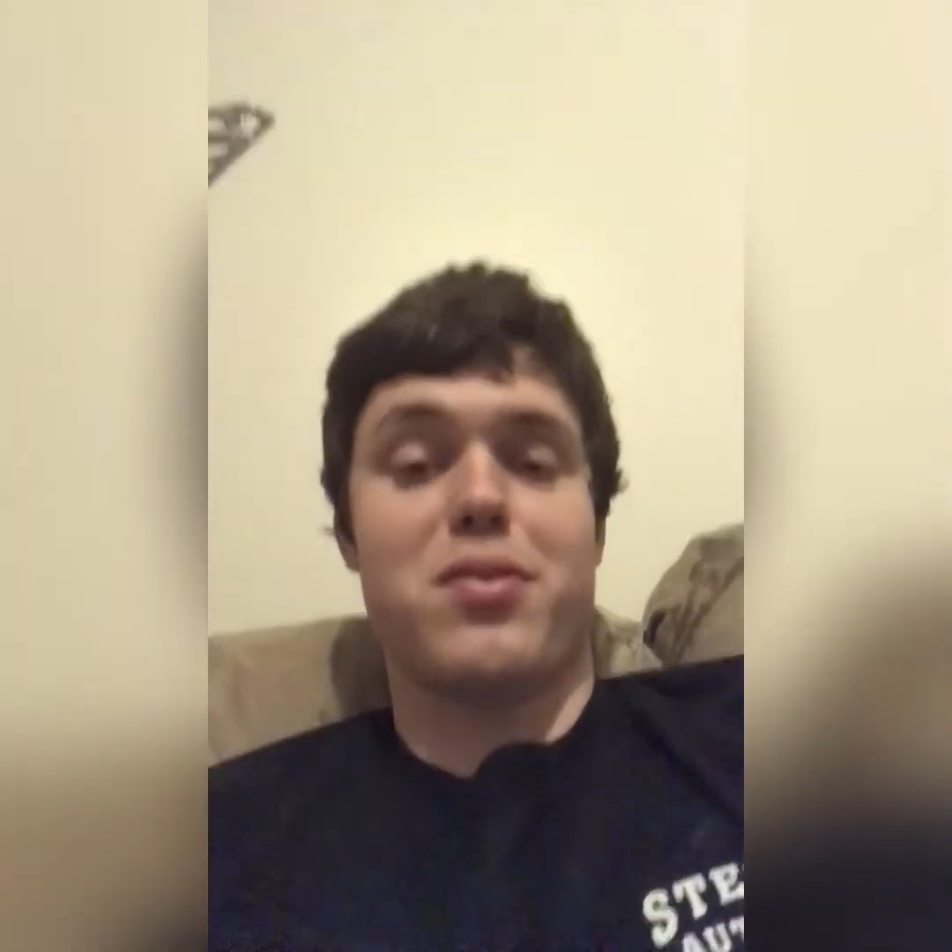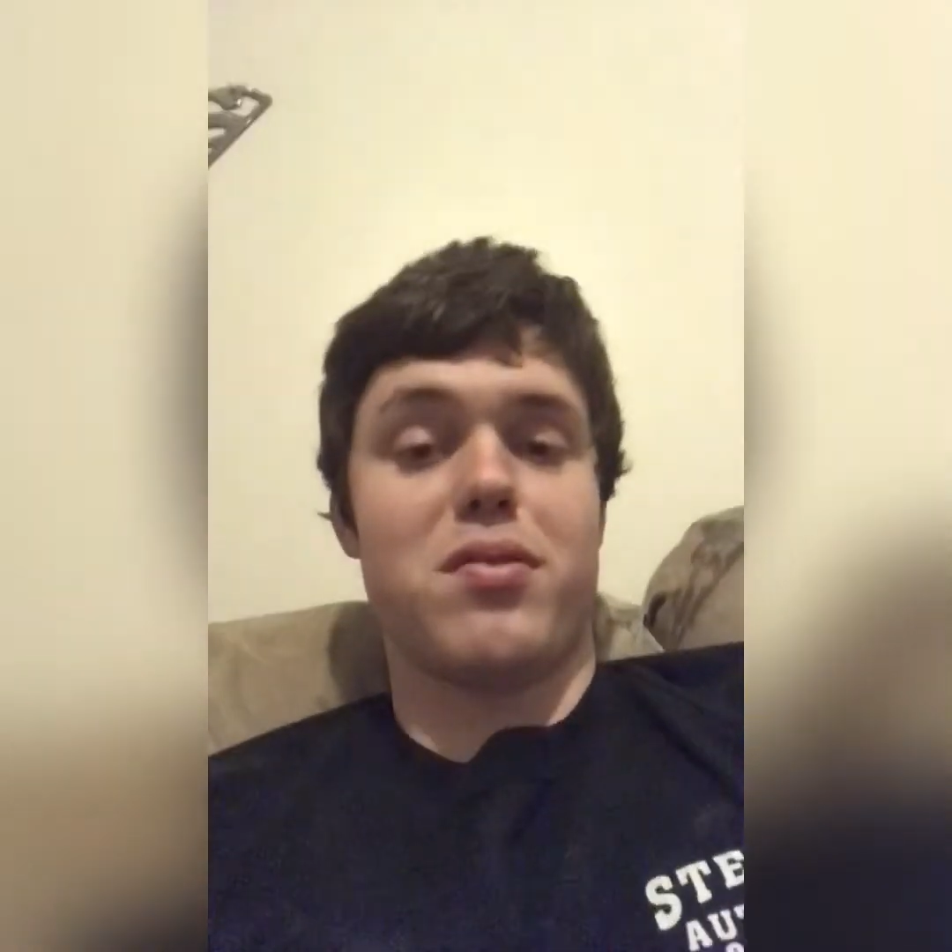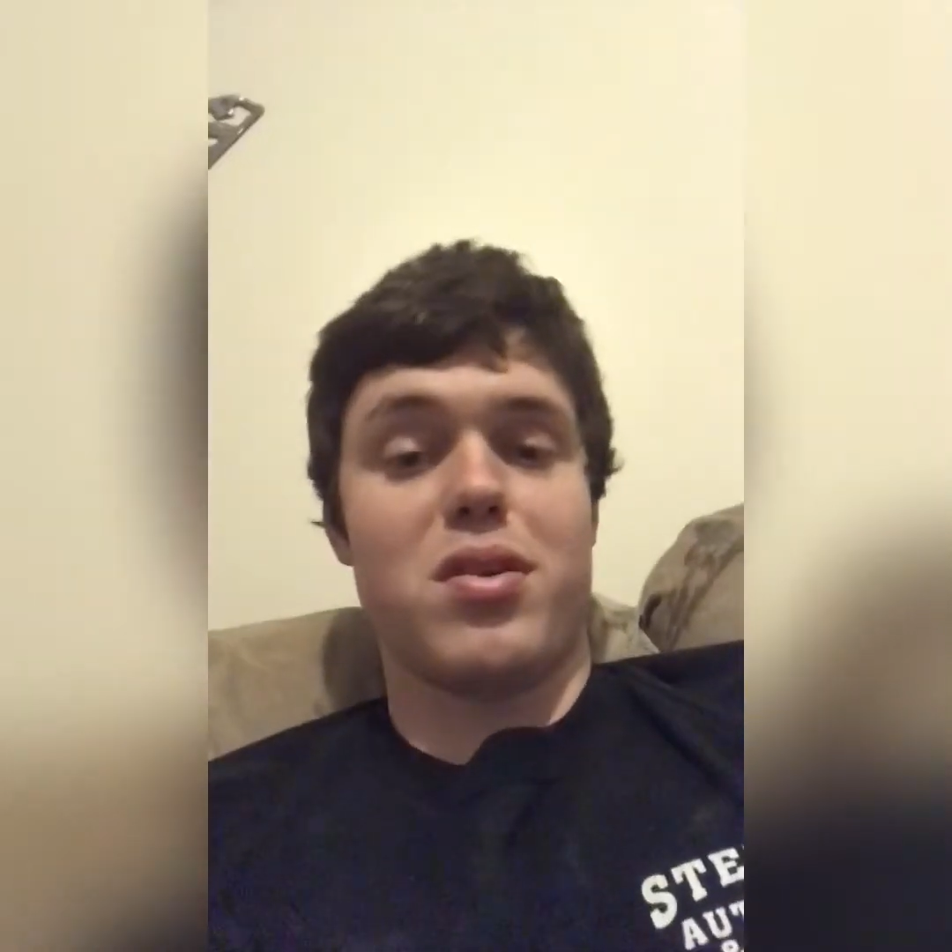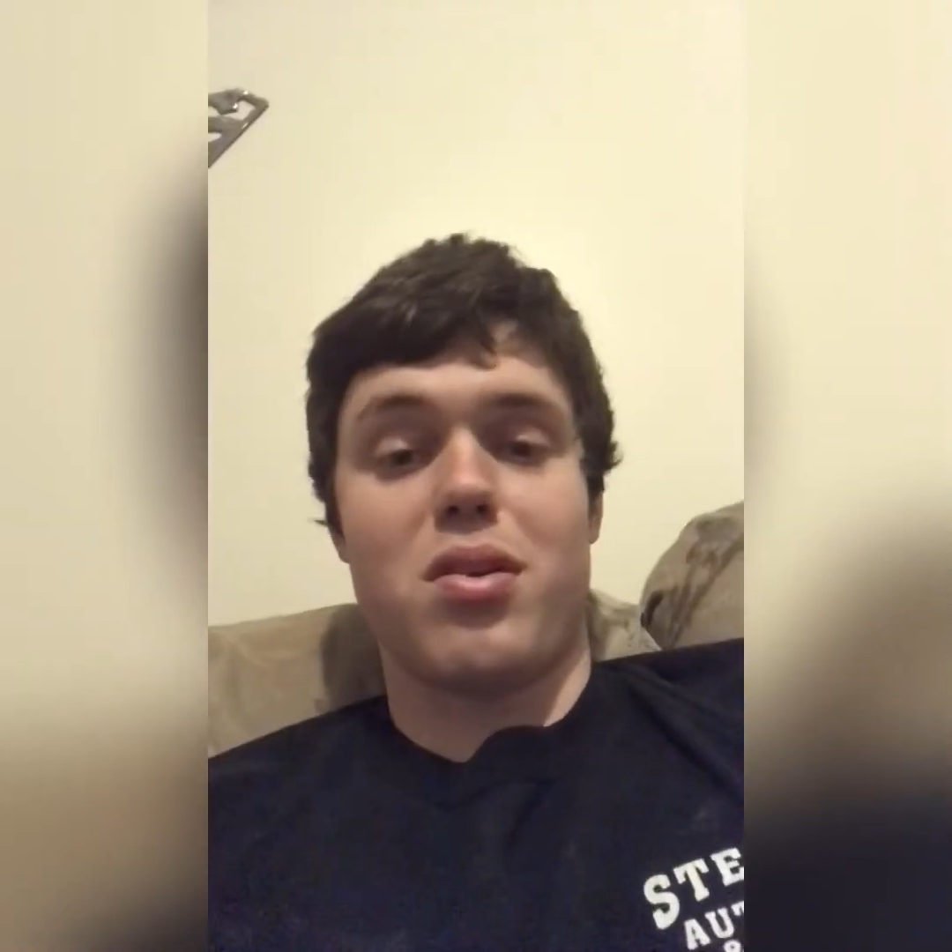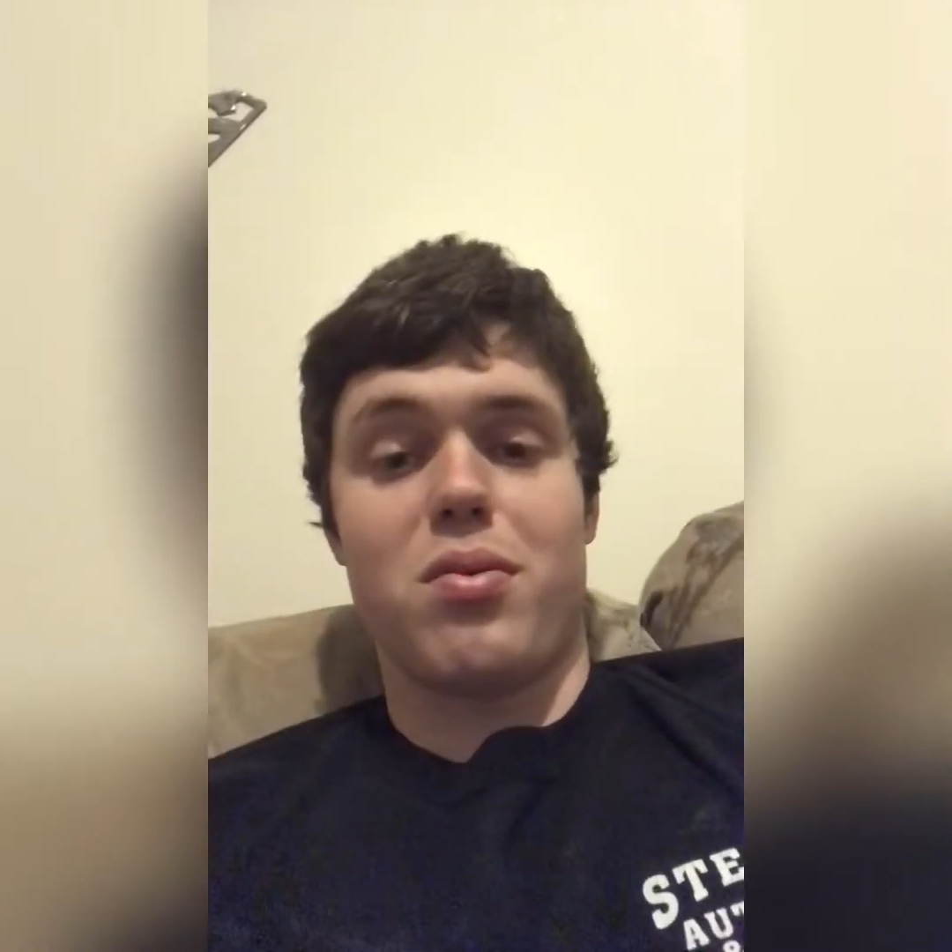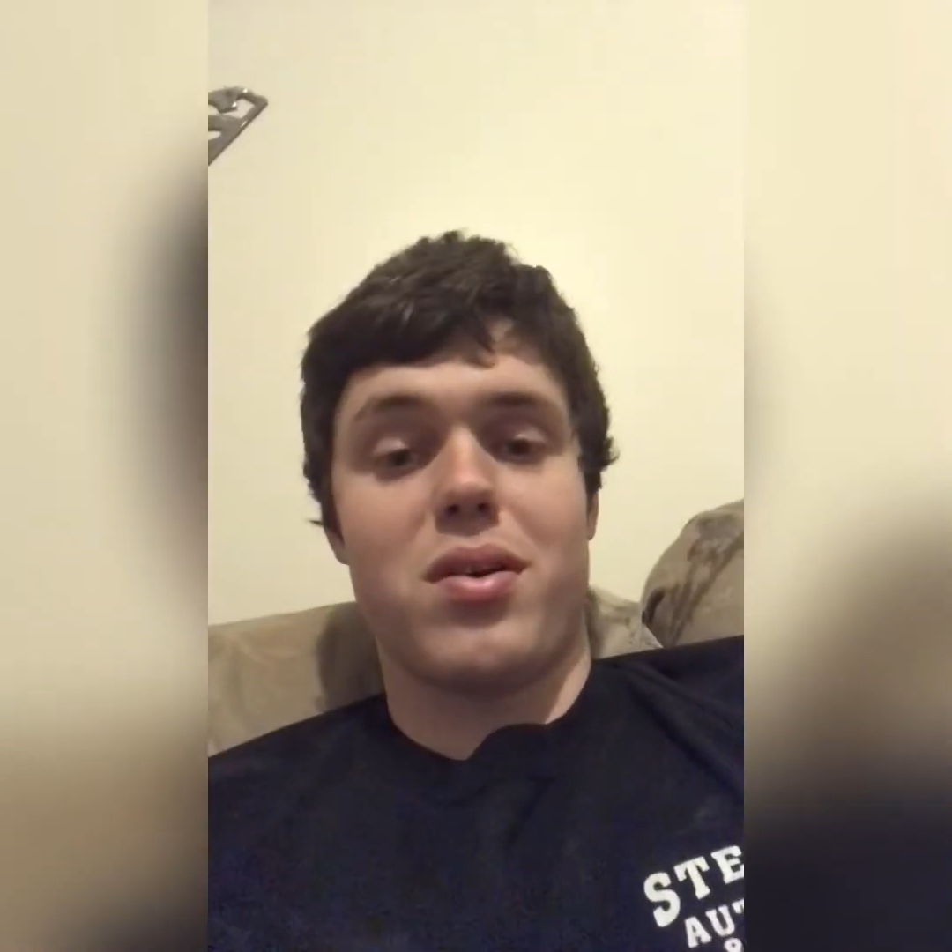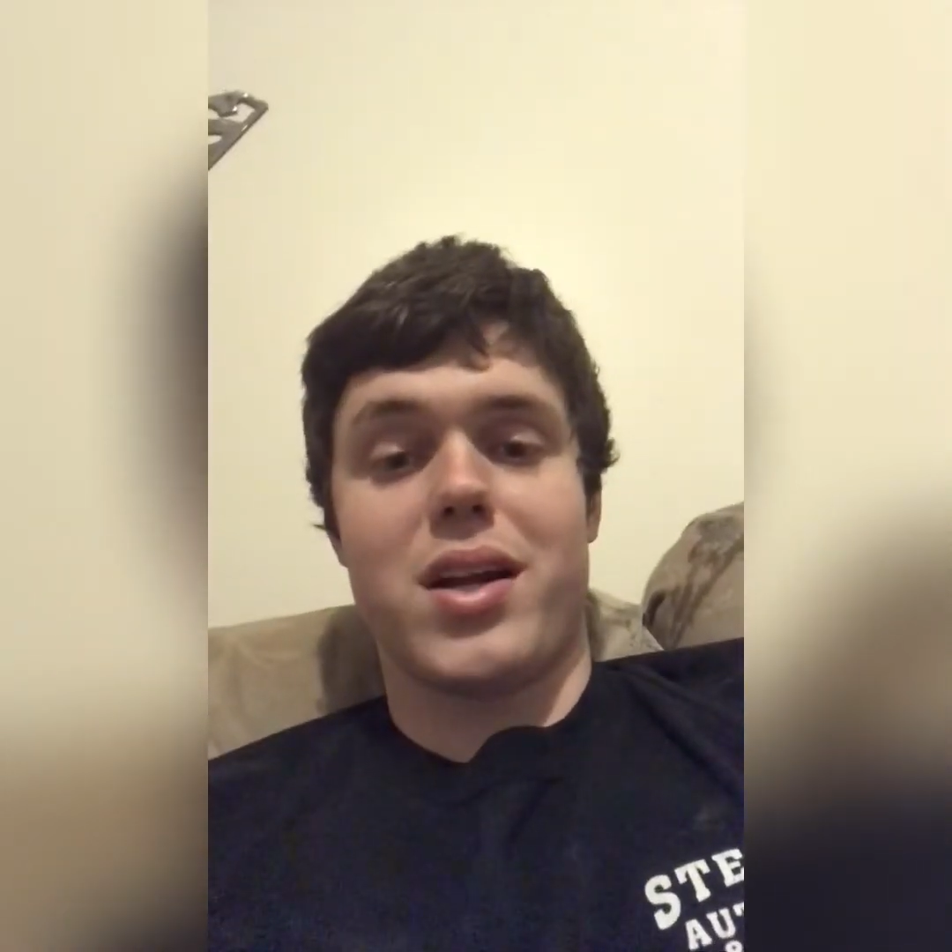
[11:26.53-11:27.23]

if you don't want.